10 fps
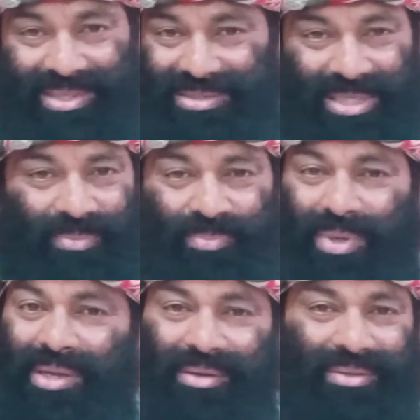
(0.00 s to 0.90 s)

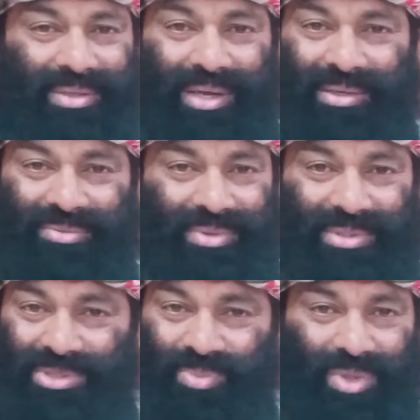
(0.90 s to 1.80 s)
Japan and the, country,
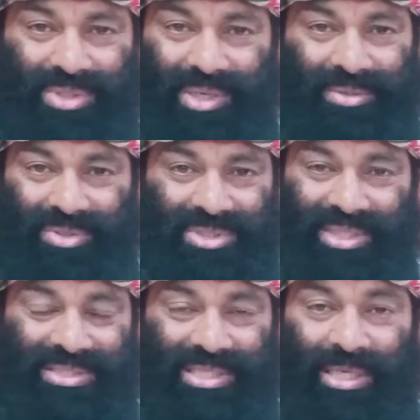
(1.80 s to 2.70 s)
the small countries
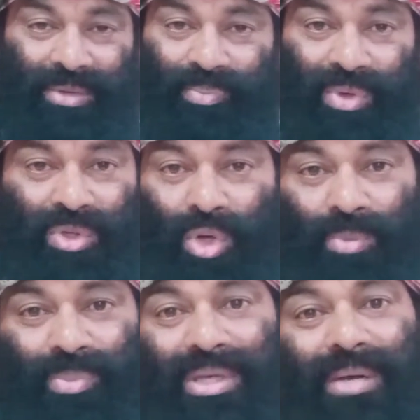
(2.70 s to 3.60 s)
like Singapore are
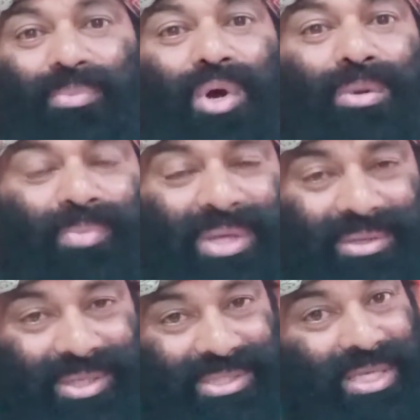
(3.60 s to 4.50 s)
not built up on
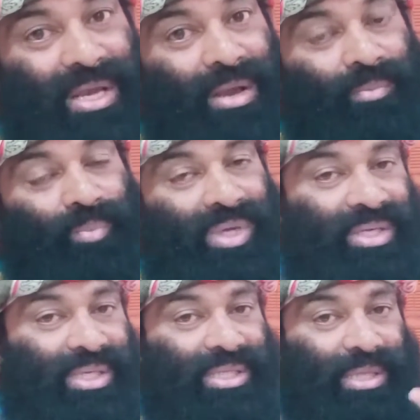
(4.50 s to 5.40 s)
meetings.
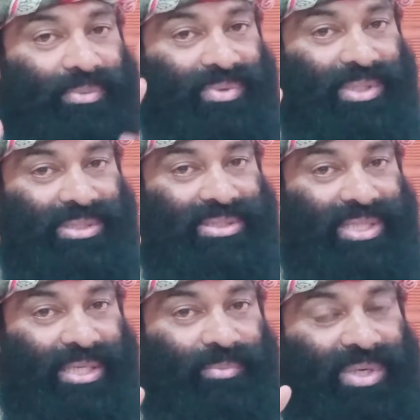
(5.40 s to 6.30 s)
Meeting, they, the
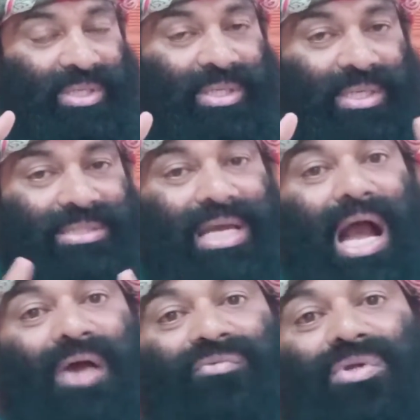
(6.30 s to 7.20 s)
think meeting is
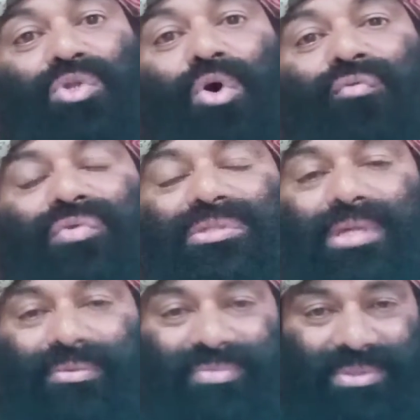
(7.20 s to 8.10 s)
after the office
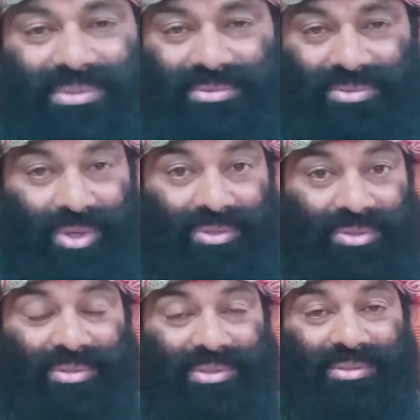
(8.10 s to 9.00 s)
hours, not
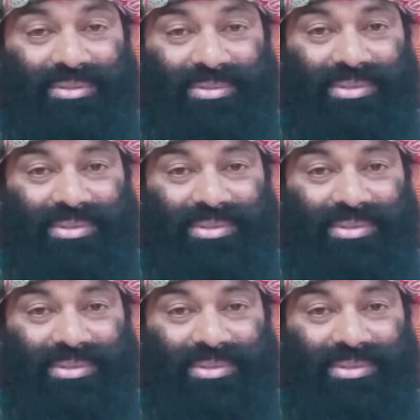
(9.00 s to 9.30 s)
during the